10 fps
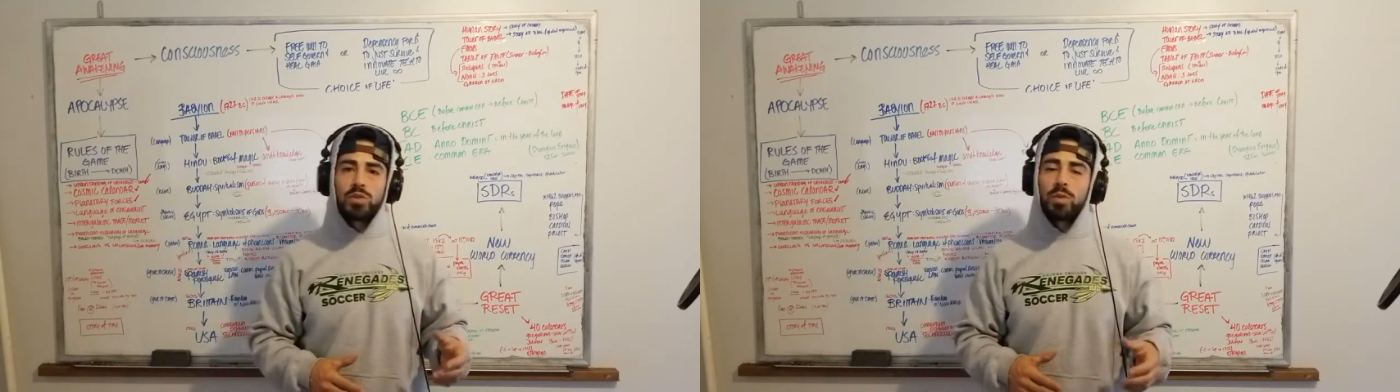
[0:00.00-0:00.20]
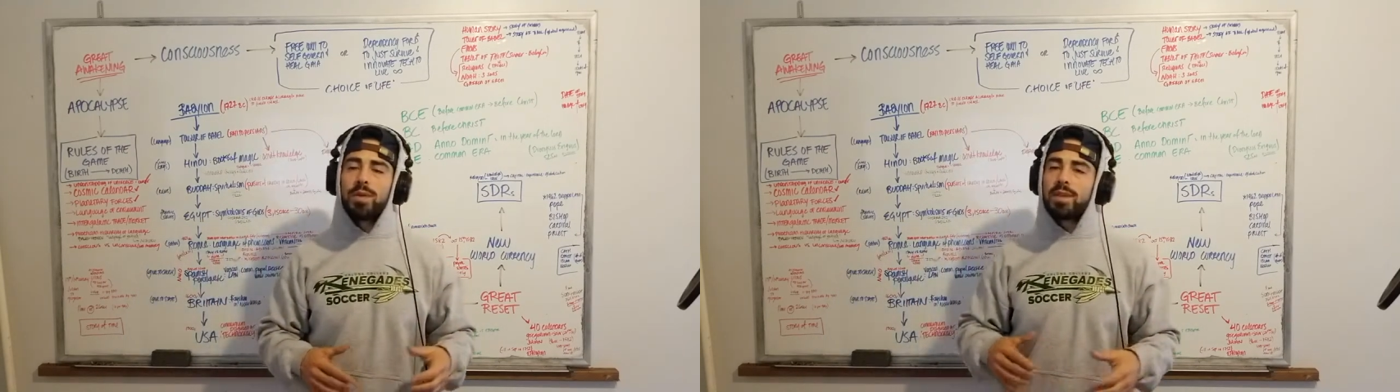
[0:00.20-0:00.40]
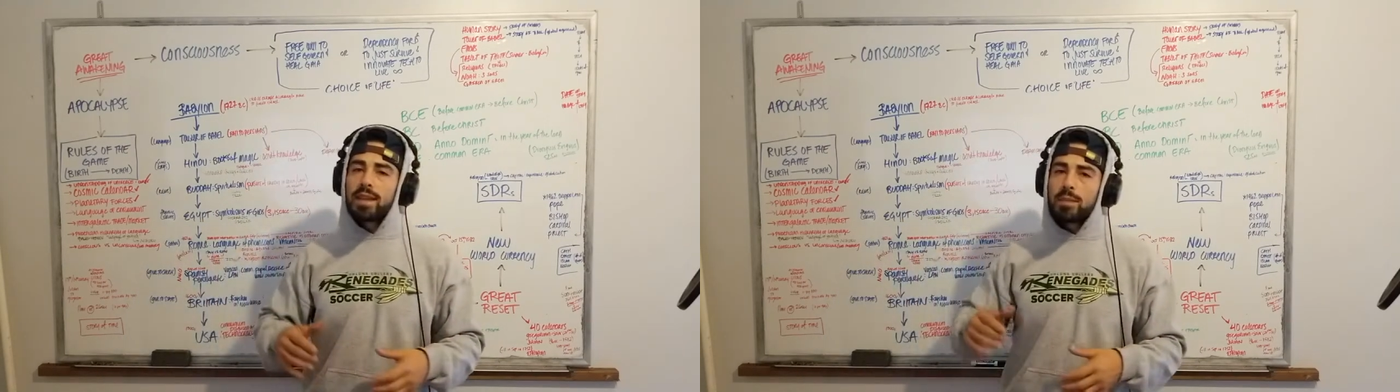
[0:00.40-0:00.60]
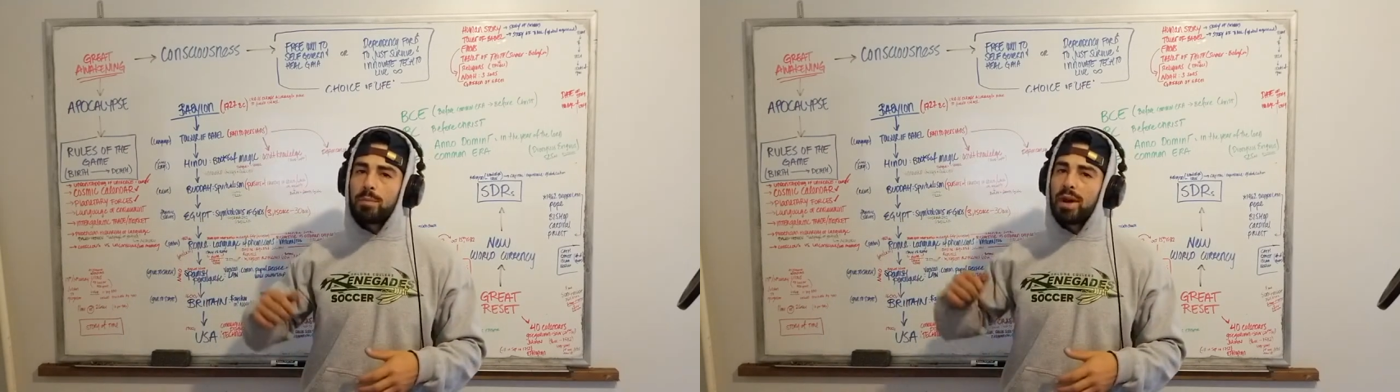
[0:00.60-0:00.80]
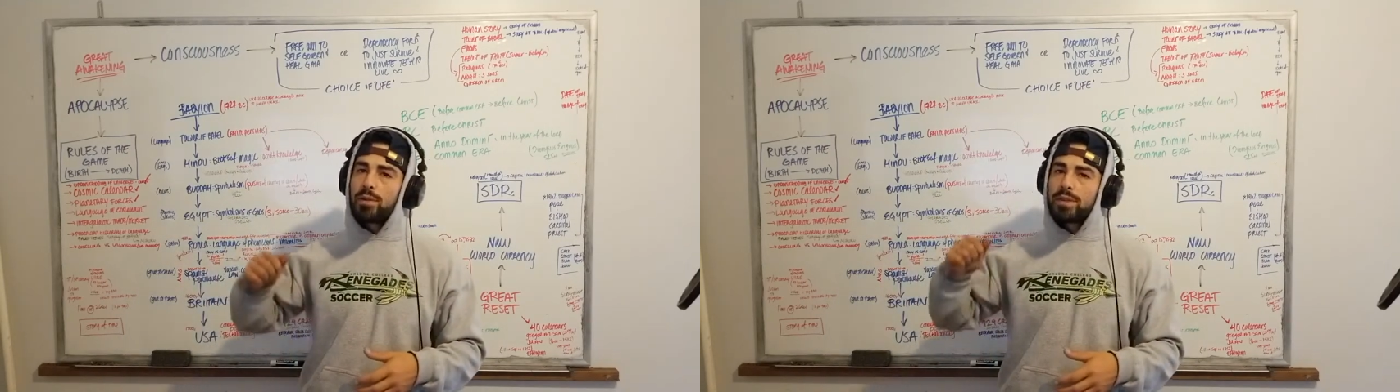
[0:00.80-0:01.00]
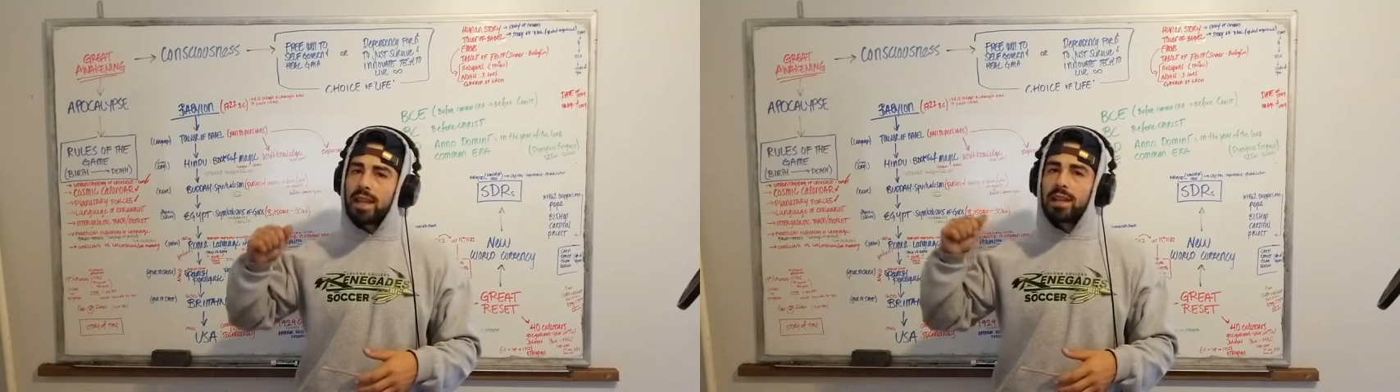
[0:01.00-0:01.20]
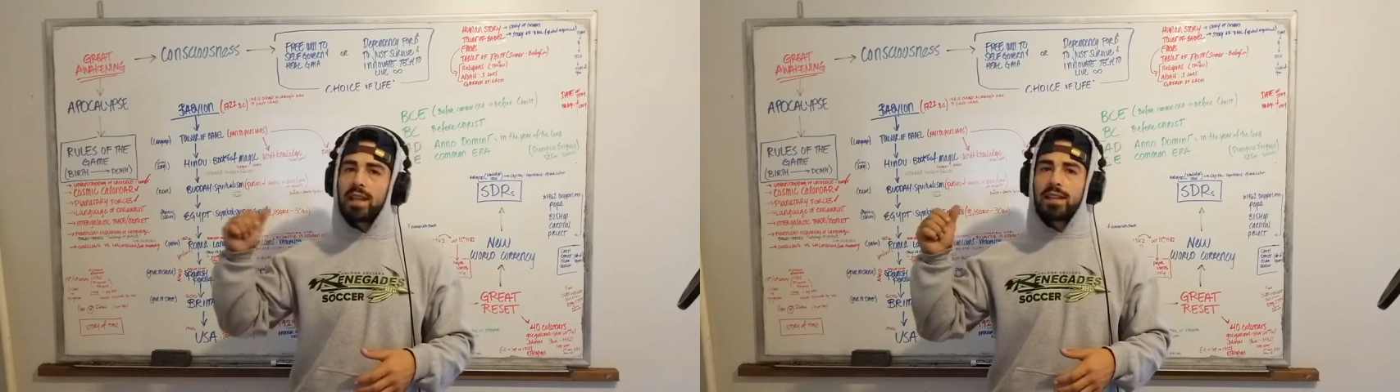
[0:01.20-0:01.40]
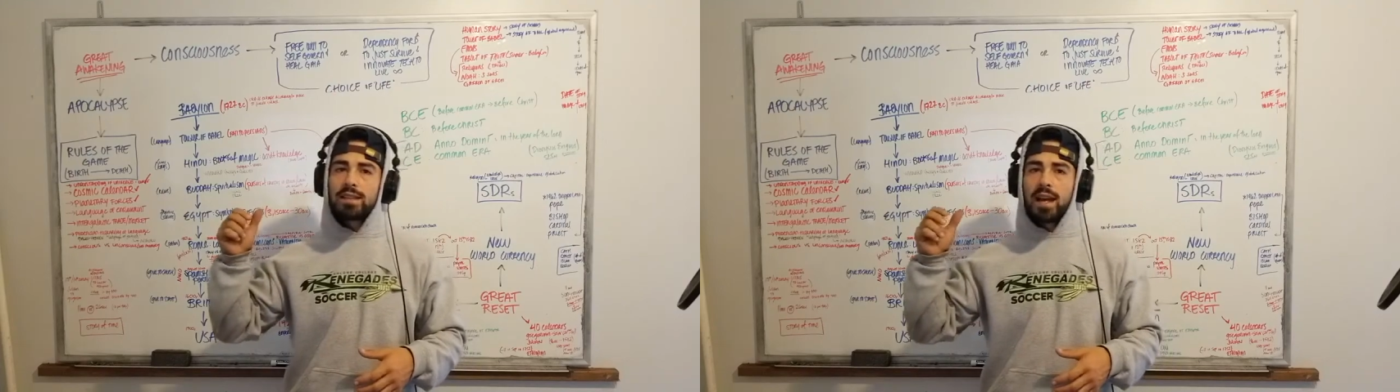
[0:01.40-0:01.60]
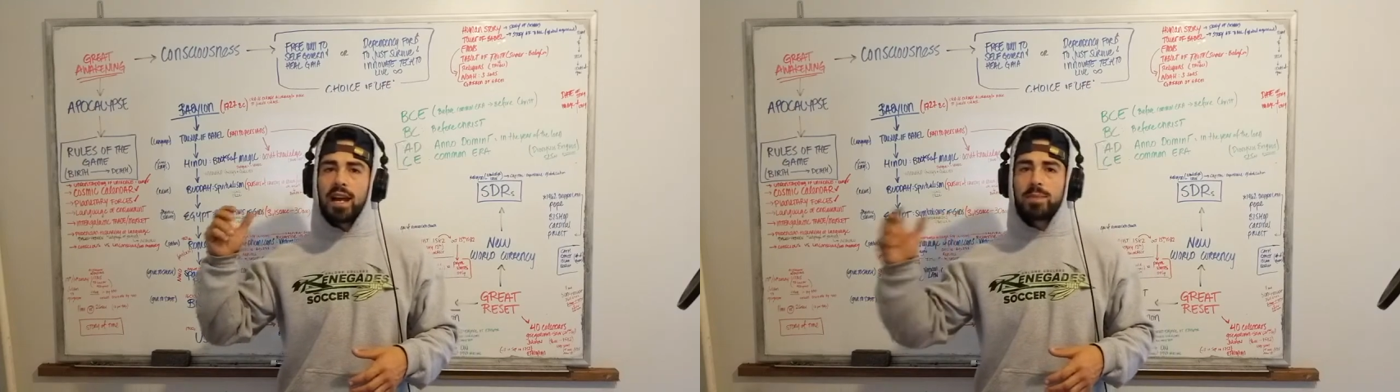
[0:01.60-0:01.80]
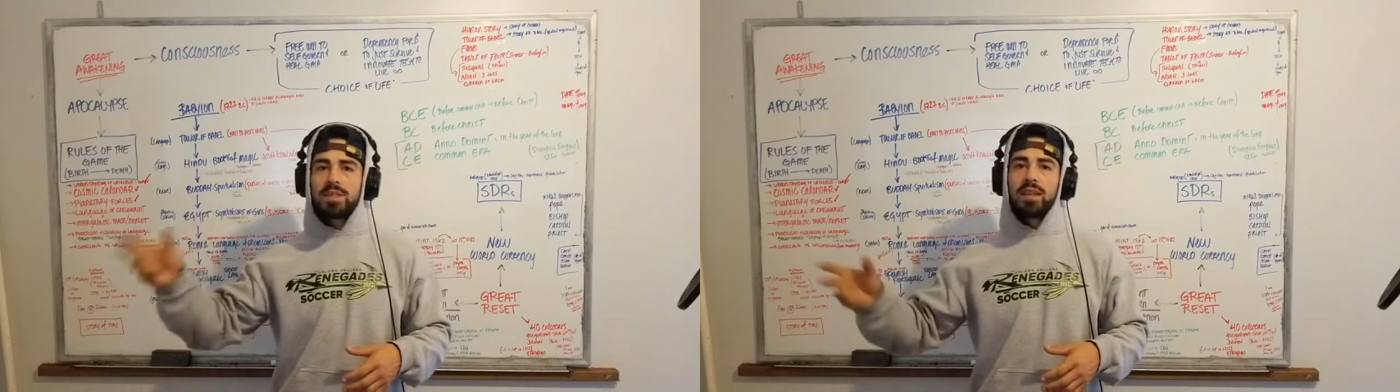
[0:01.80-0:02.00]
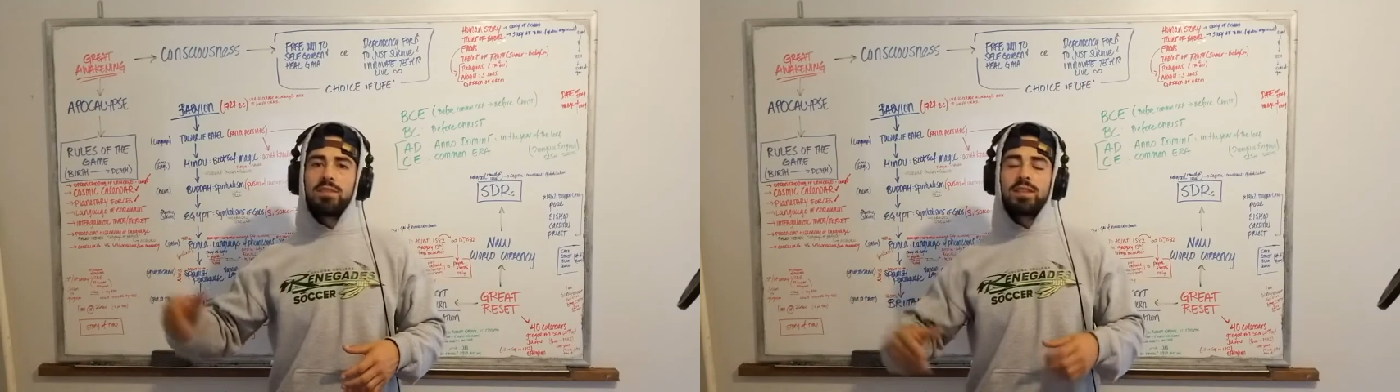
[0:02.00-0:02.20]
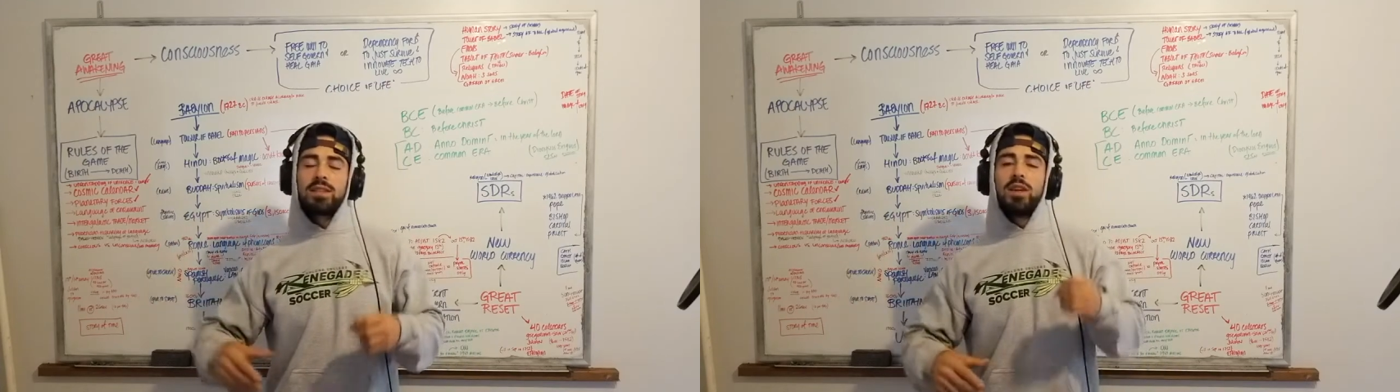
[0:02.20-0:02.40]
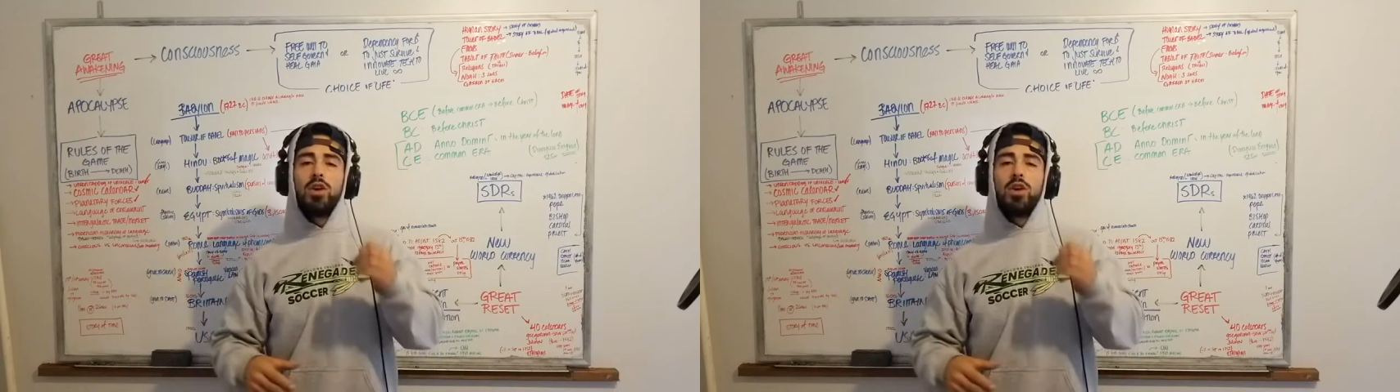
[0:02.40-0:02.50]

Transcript: when we think about daylight time savings,